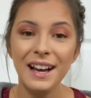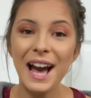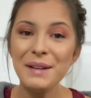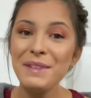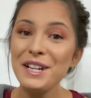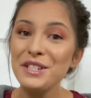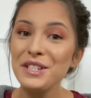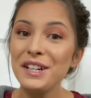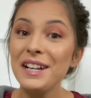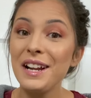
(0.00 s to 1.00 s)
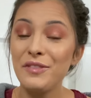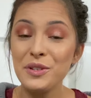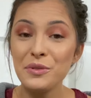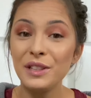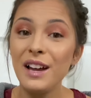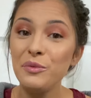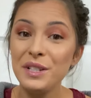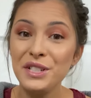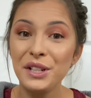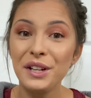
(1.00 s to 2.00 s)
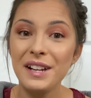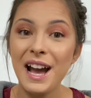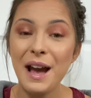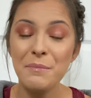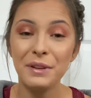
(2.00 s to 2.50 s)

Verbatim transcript: I'm not sure if you love winter or not,